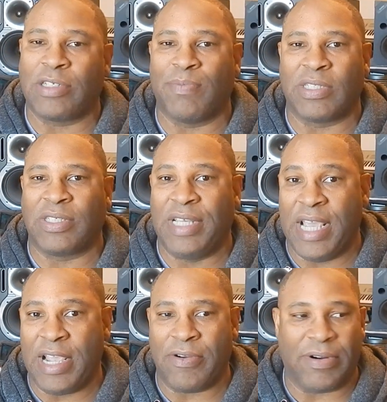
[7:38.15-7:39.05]
as much
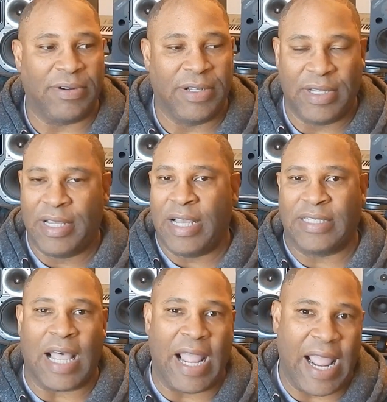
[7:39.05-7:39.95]
gear
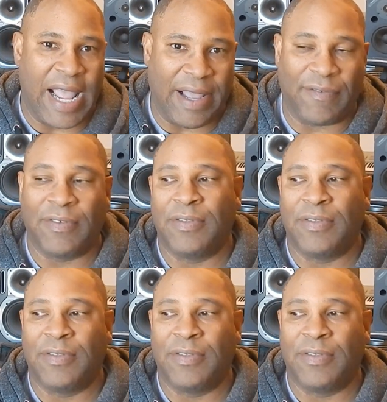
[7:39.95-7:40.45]
as I have.